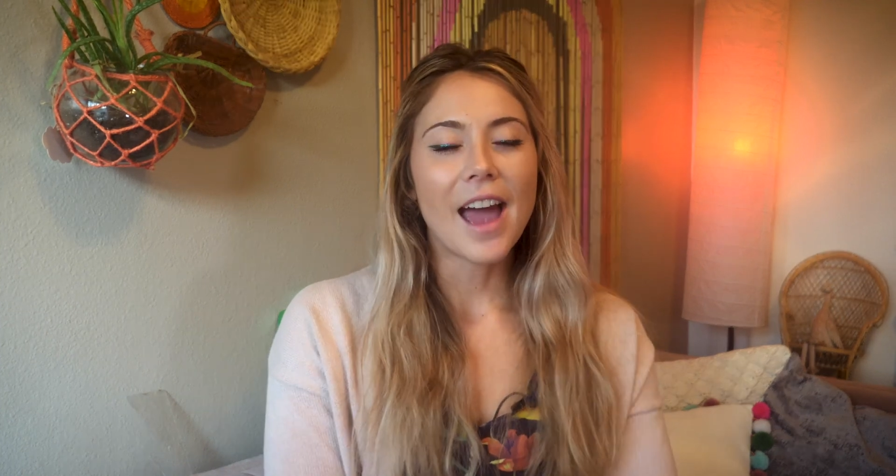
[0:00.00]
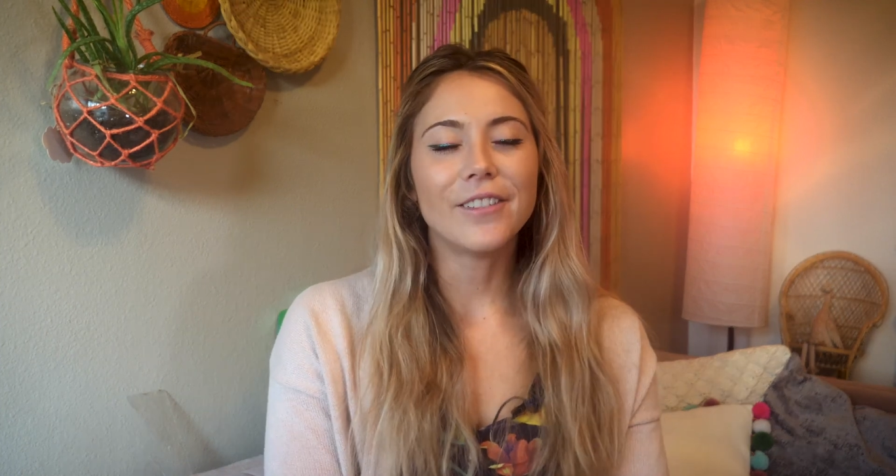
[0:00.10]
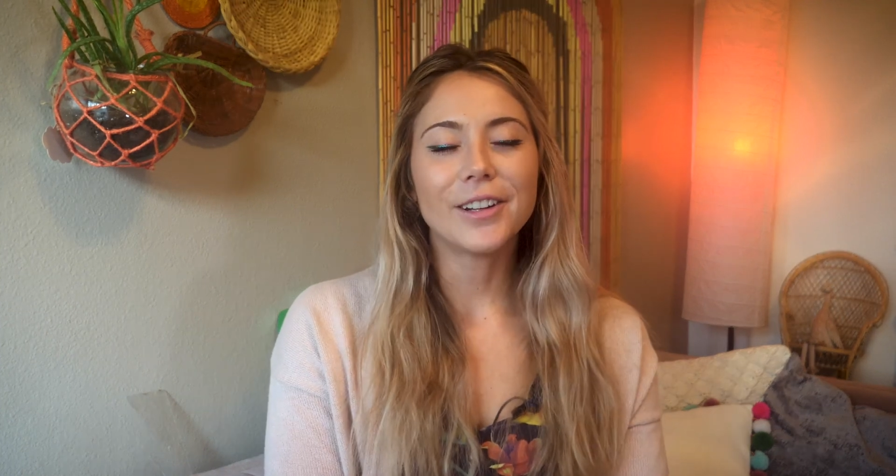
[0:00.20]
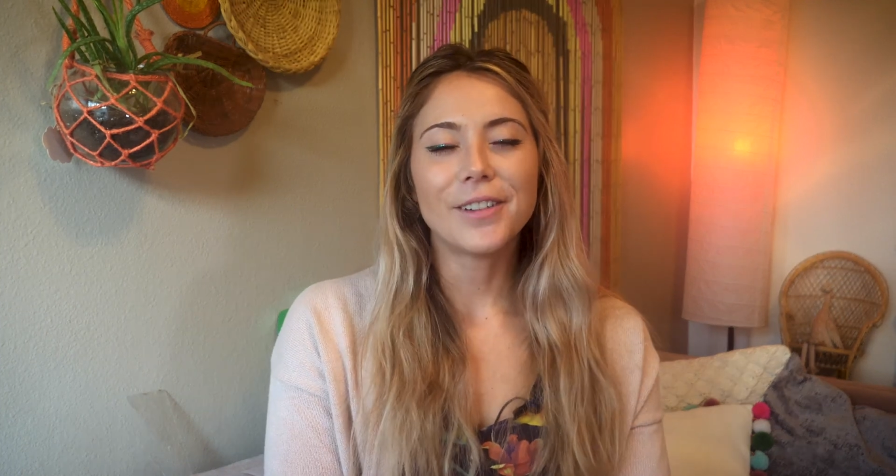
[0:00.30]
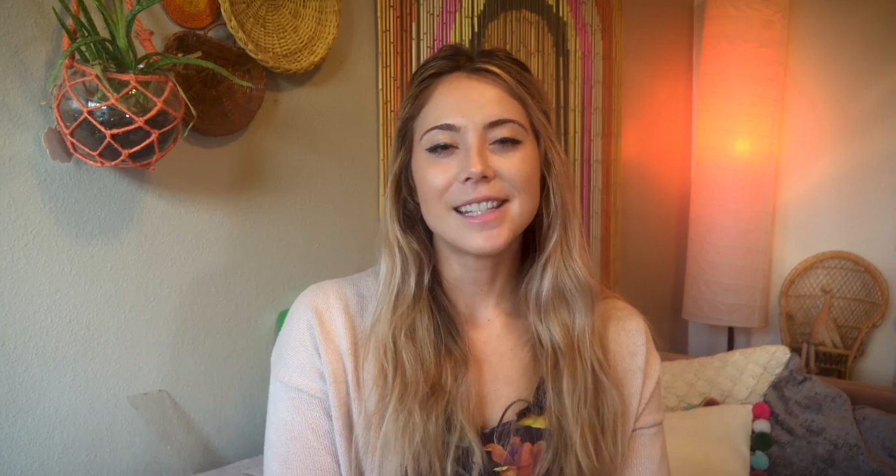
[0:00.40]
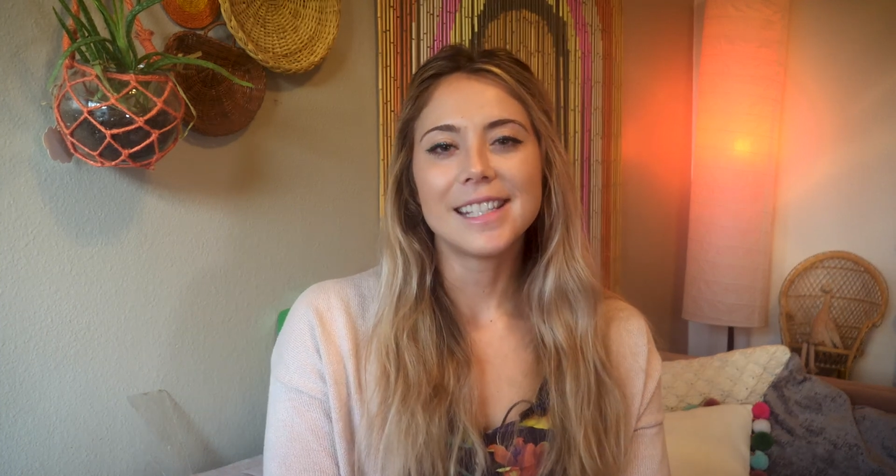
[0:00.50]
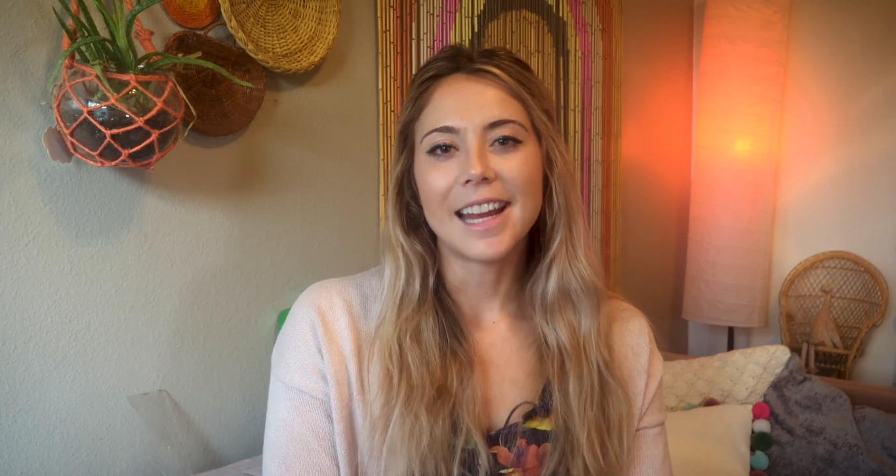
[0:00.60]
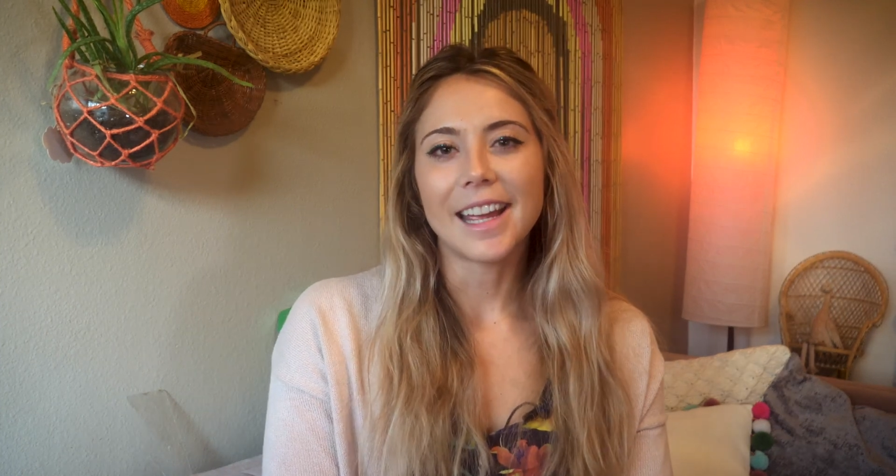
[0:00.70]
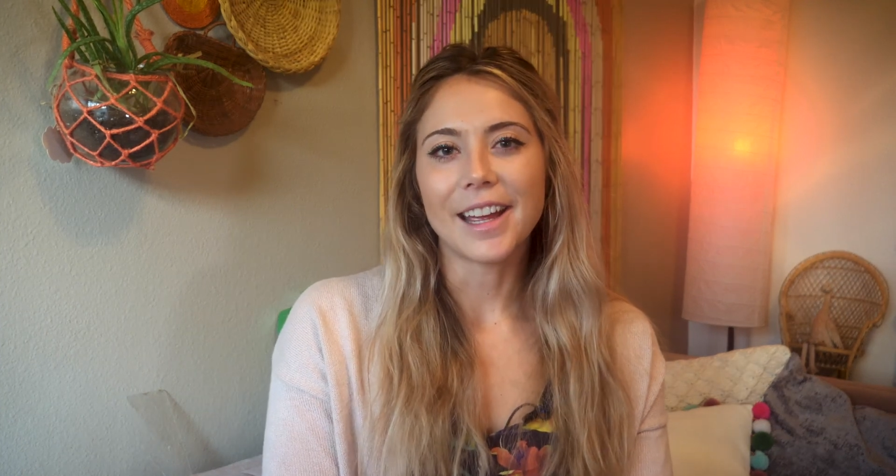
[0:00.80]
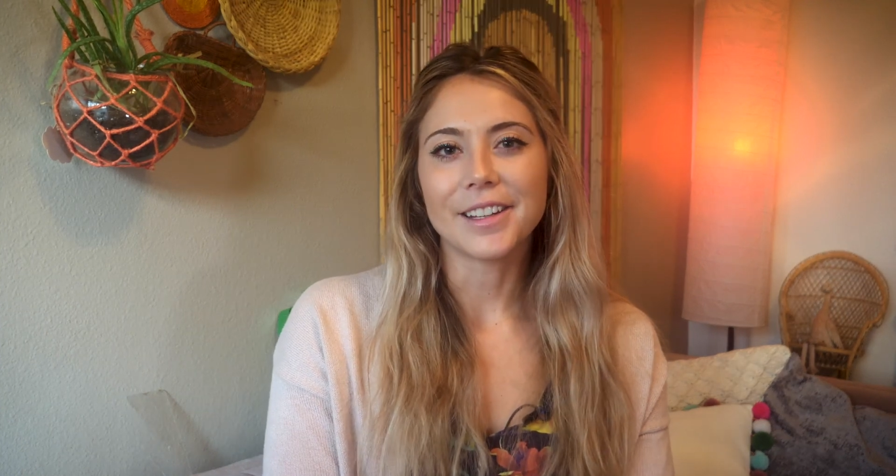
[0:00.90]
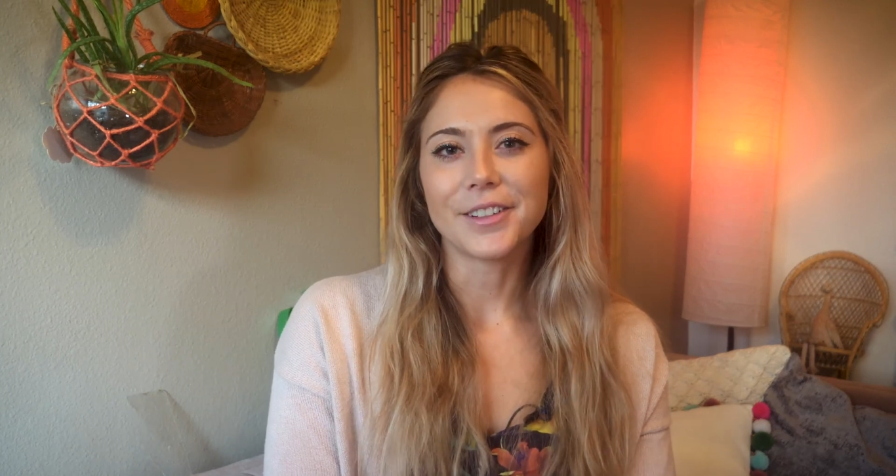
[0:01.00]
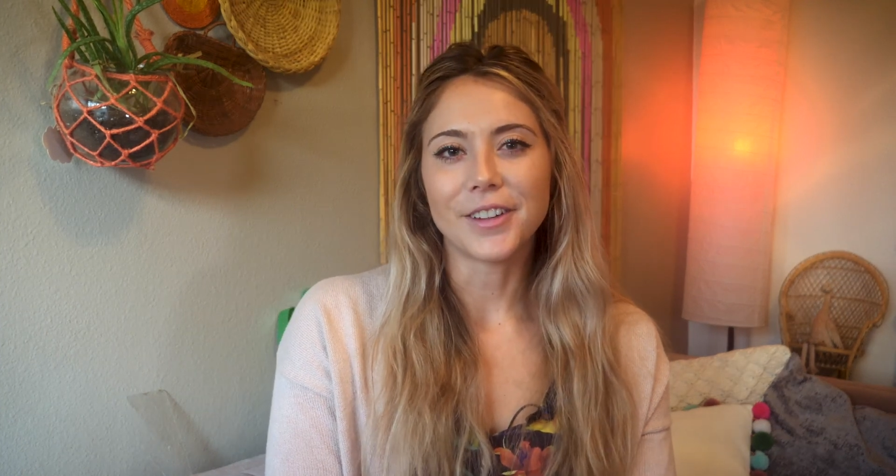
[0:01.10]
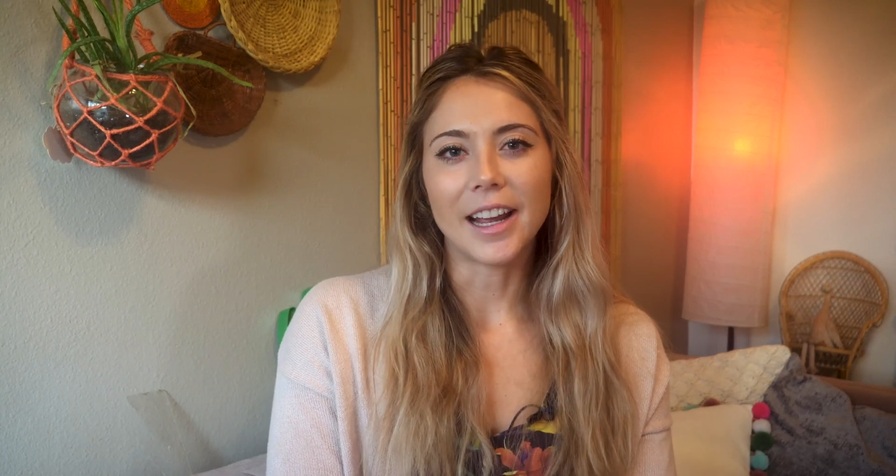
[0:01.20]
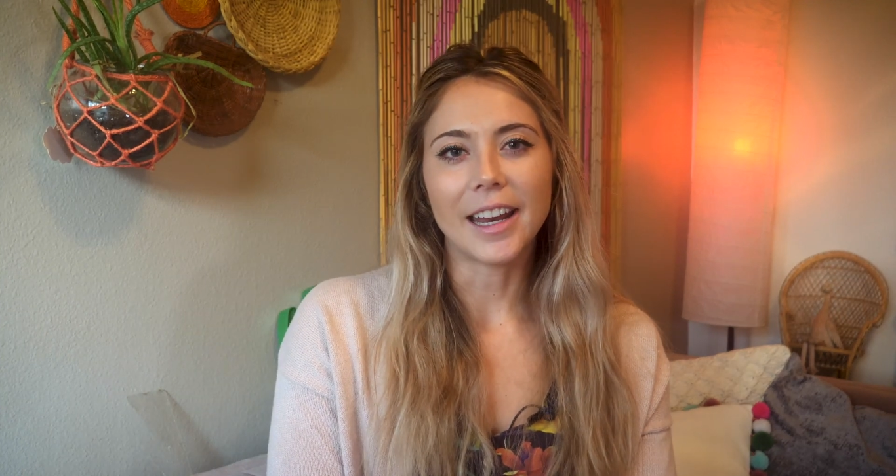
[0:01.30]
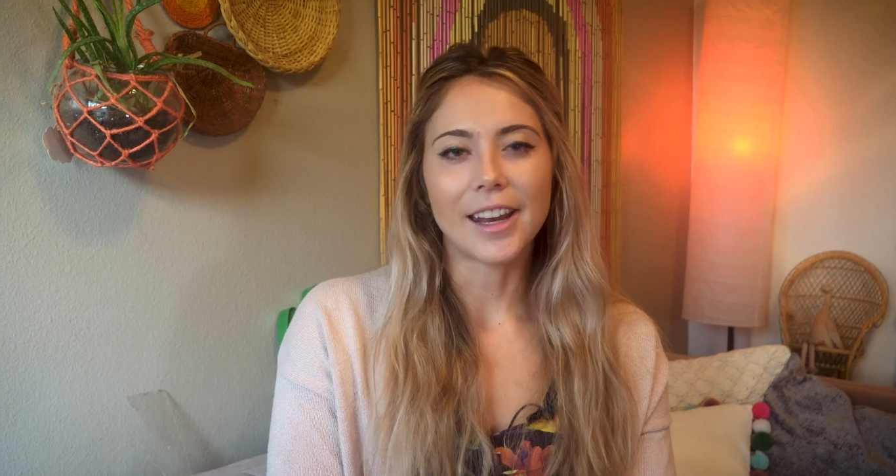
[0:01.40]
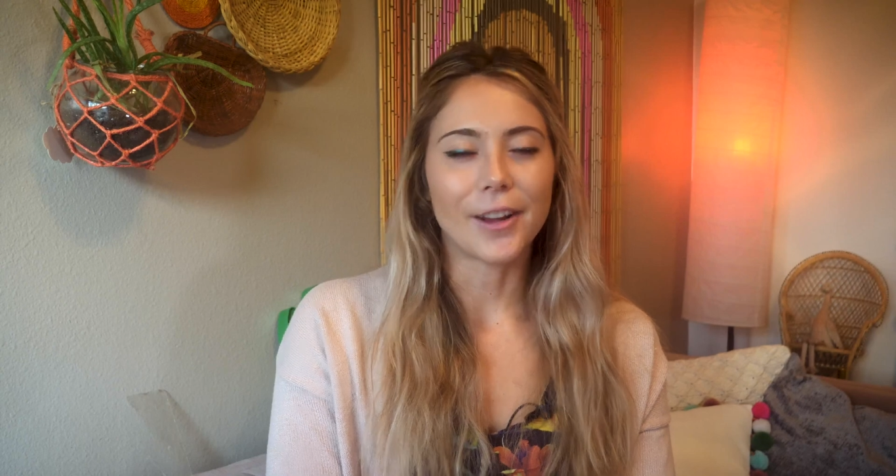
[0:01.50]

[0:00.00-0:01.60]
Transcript: every Wednesday and Friday,